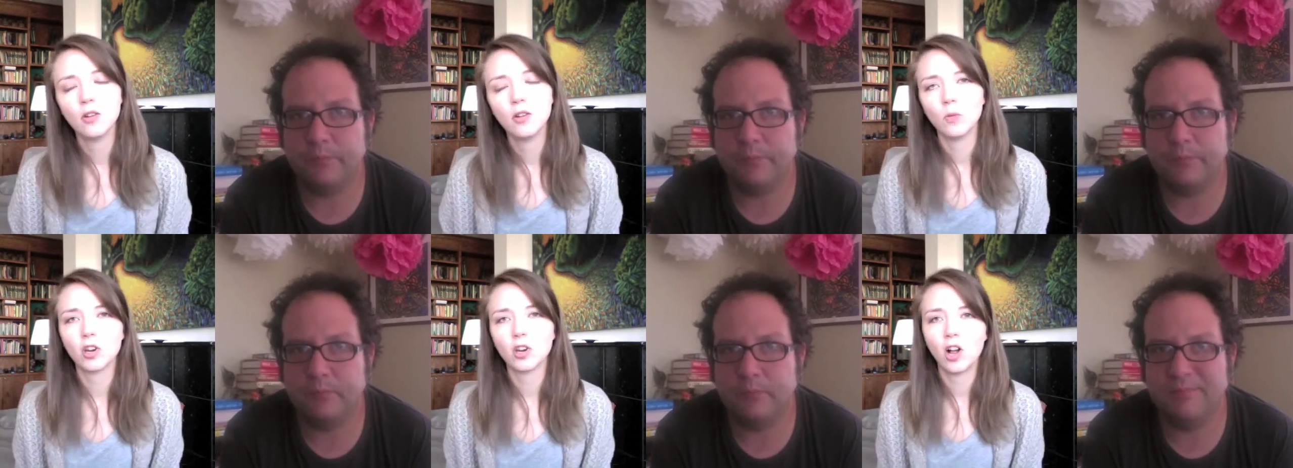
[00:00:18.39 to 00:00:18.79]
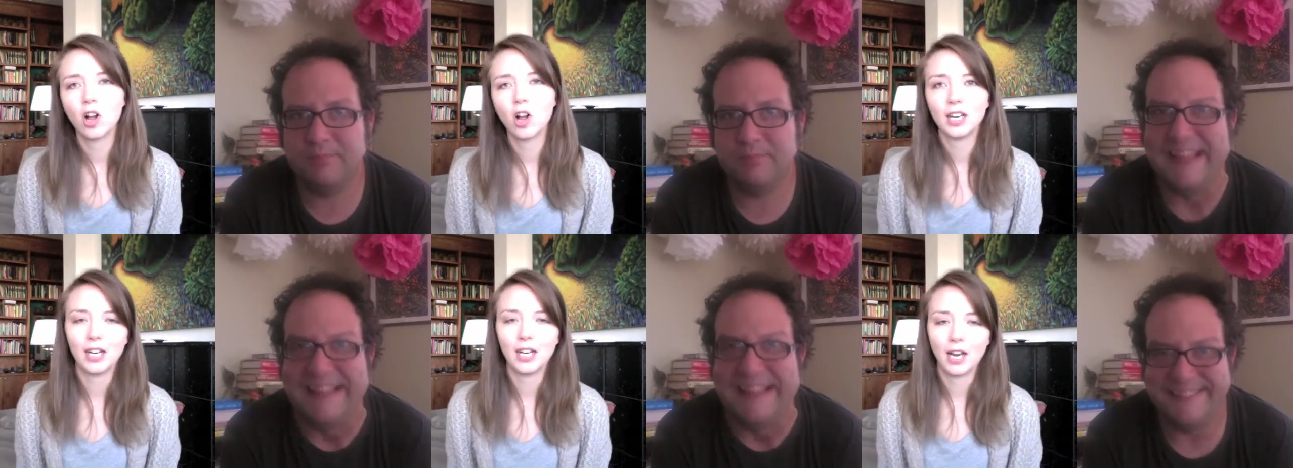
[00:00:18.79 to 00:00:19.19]
Speaker 1: We're
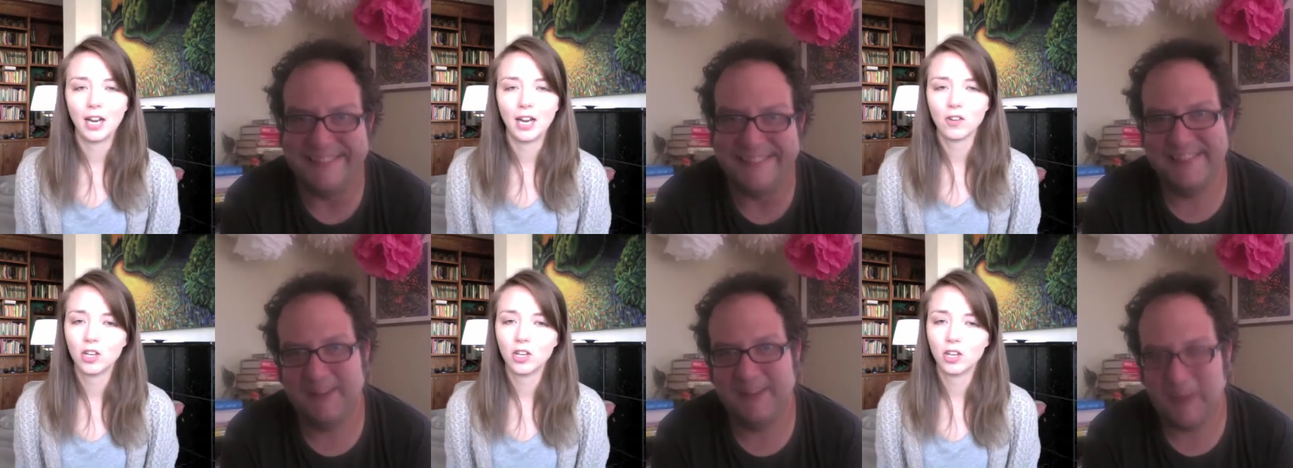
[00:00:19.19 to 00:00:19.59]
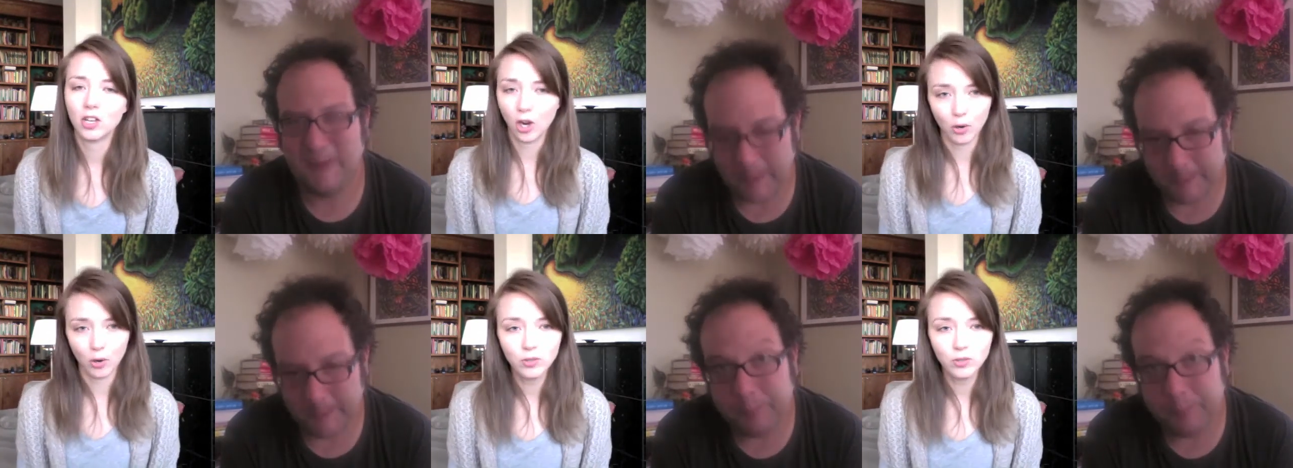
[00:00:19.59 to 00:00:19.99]
calling it Everything
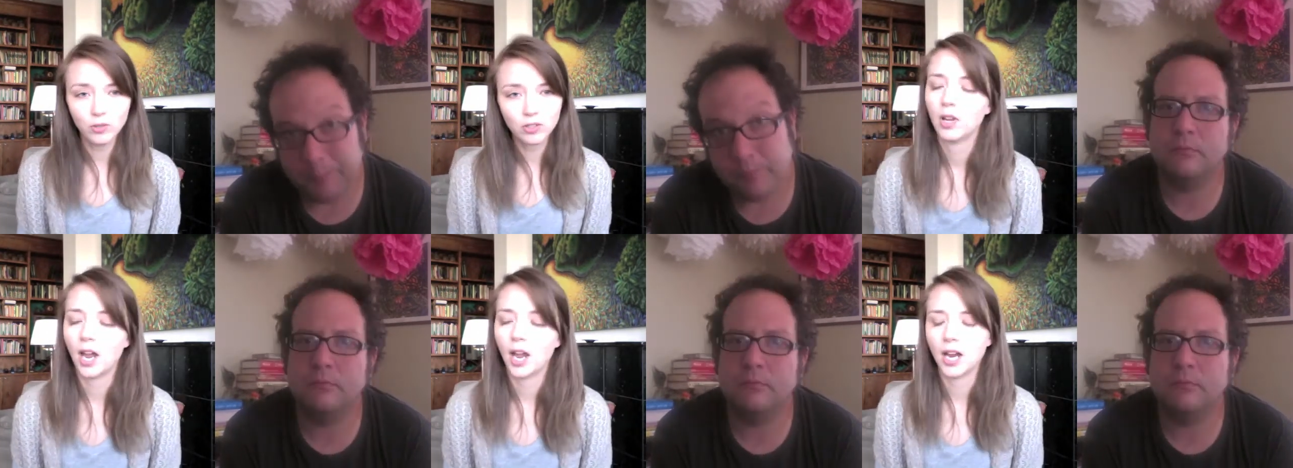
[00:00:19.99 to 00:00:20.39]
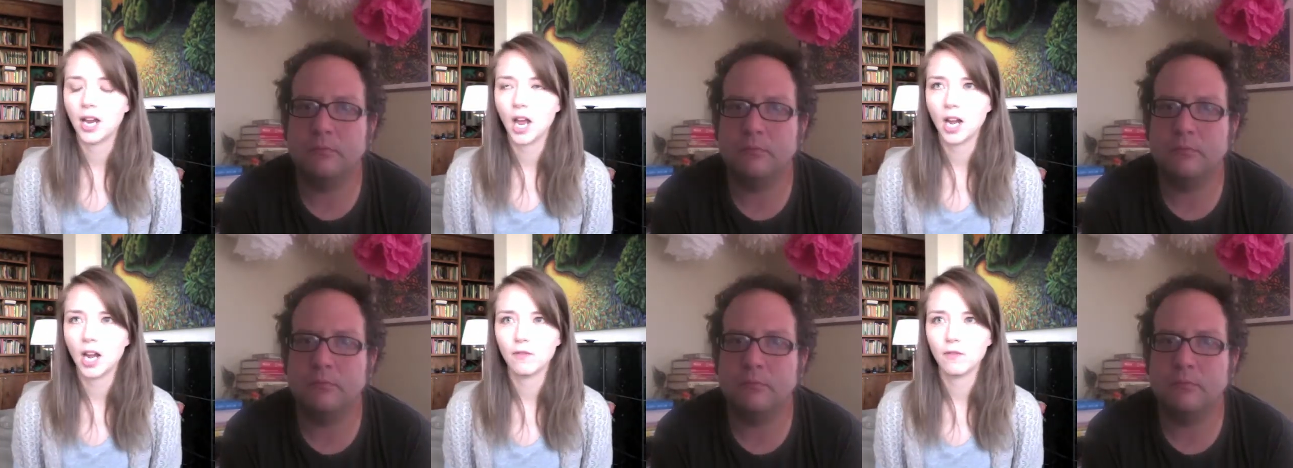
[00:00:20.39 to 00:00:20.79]
Gauche. I
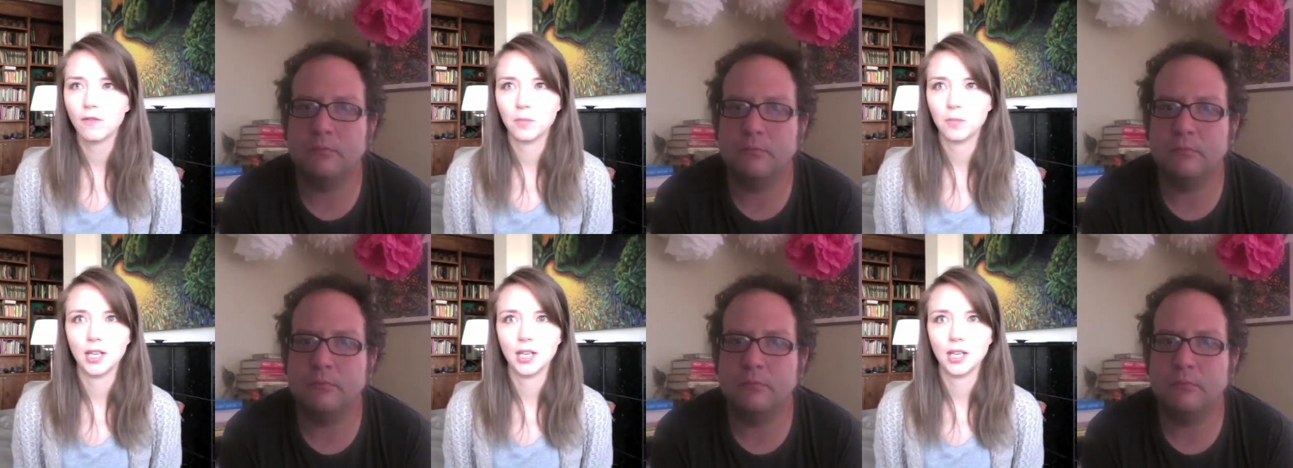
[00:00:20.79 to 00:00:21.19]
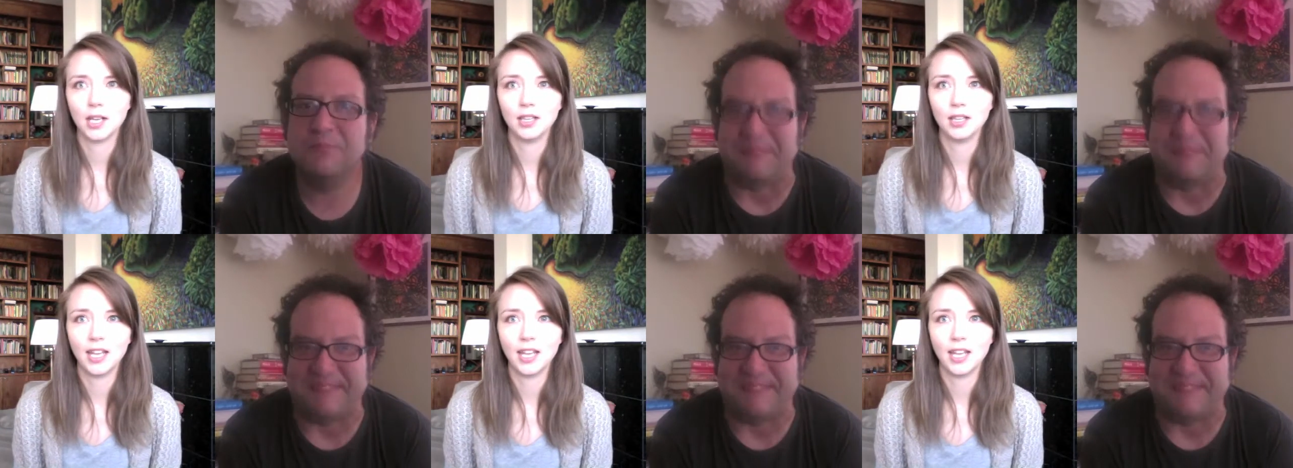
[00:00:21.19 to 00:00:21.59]
got it from the
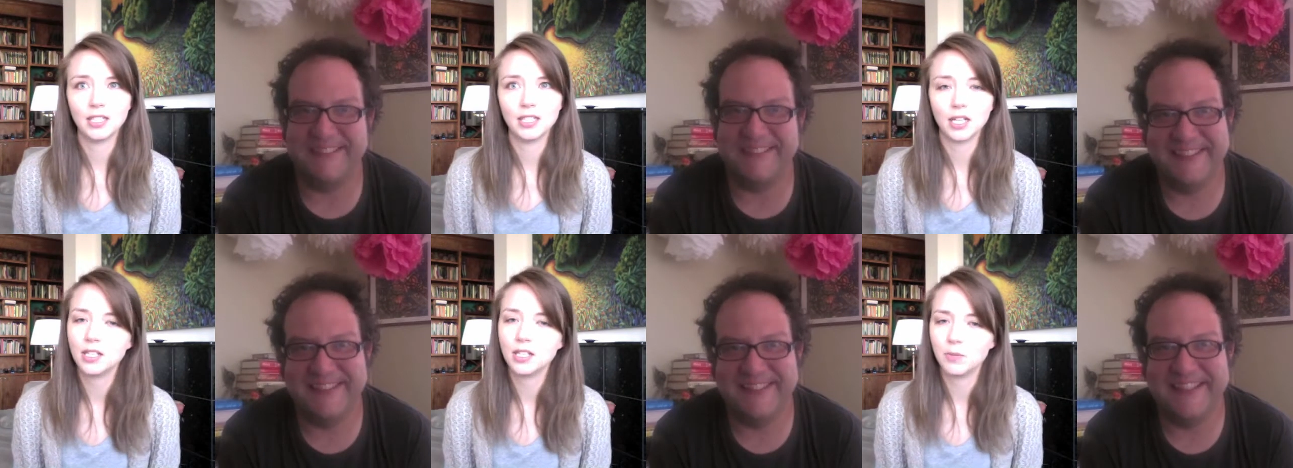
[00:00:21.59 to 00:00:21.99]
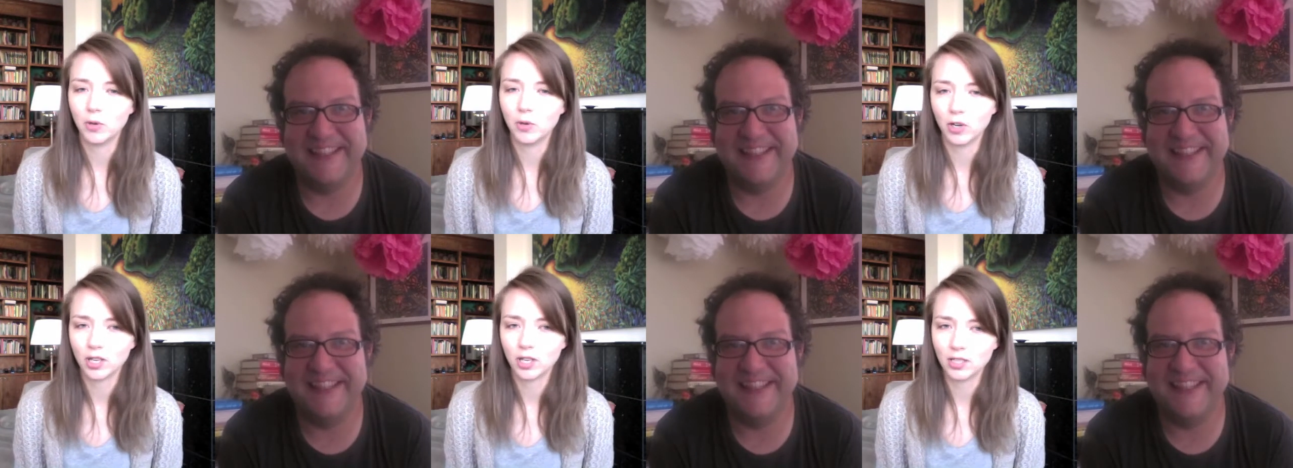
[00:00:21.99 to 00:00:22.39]
Elaine Dundy
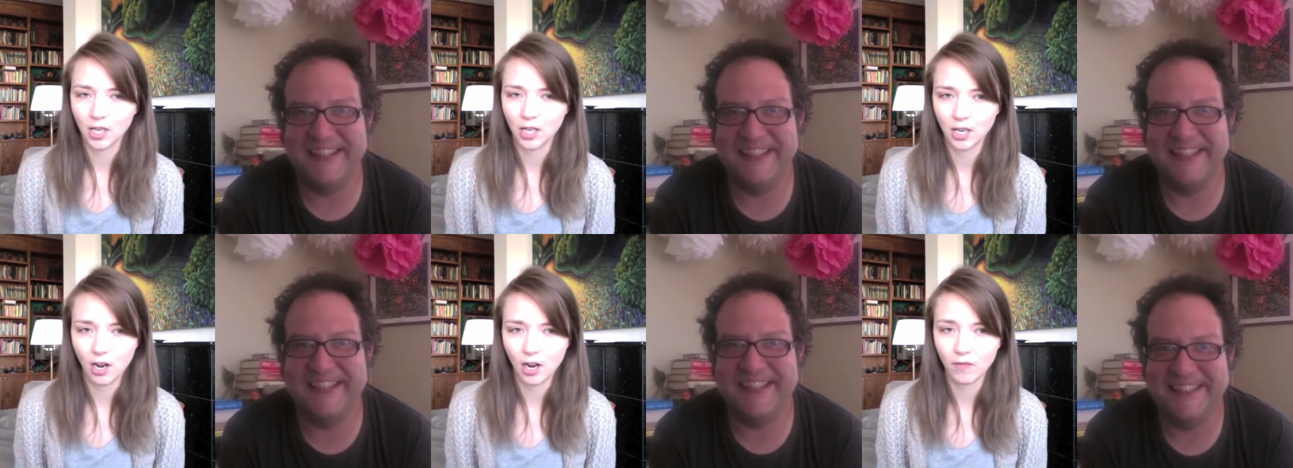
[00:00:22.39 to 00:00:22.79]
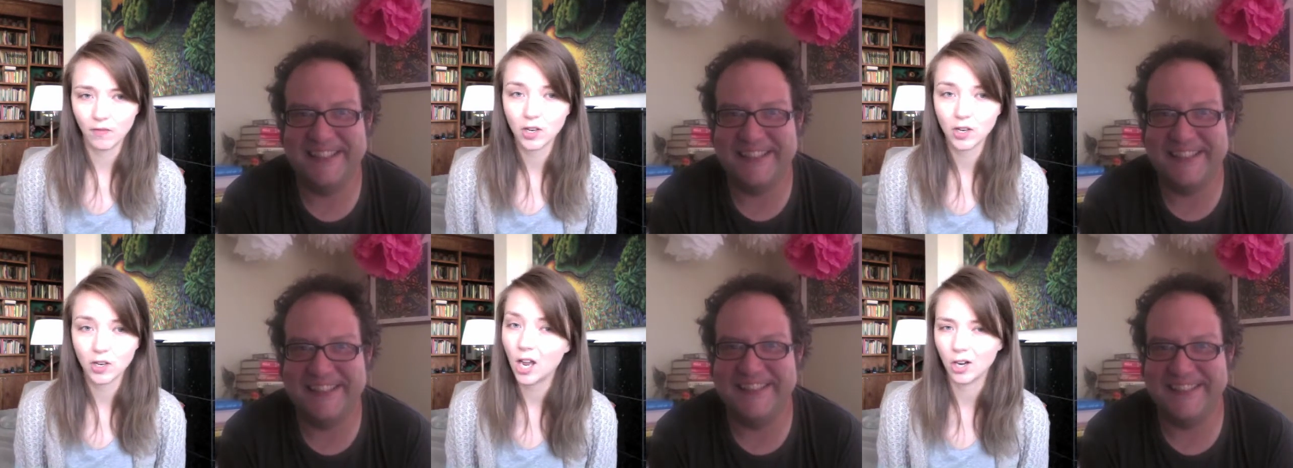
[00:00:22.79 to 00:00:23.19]
book, Dud
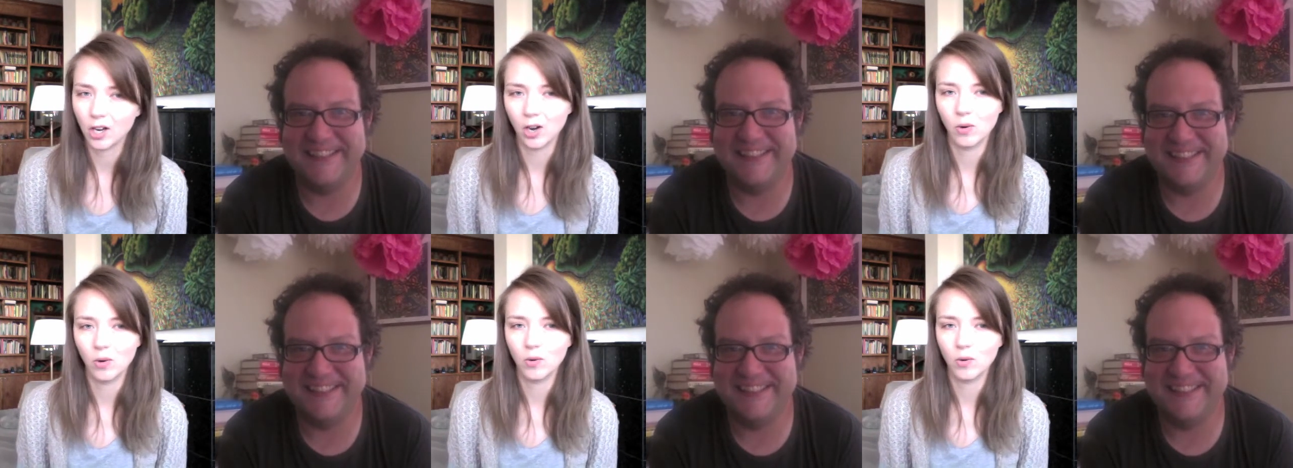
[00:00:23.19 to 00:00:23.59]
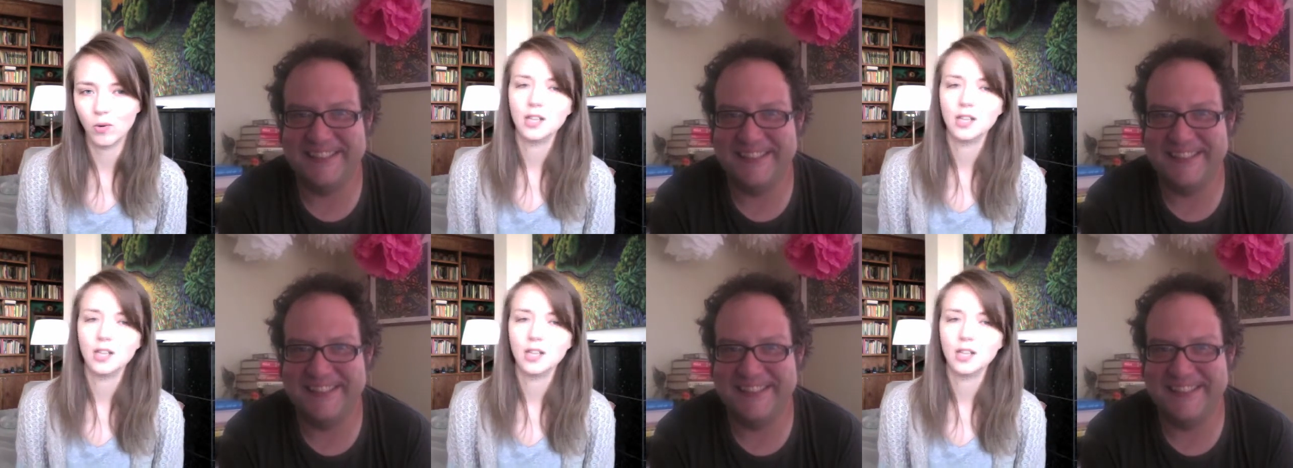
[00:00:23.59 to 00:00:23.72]
Avocado.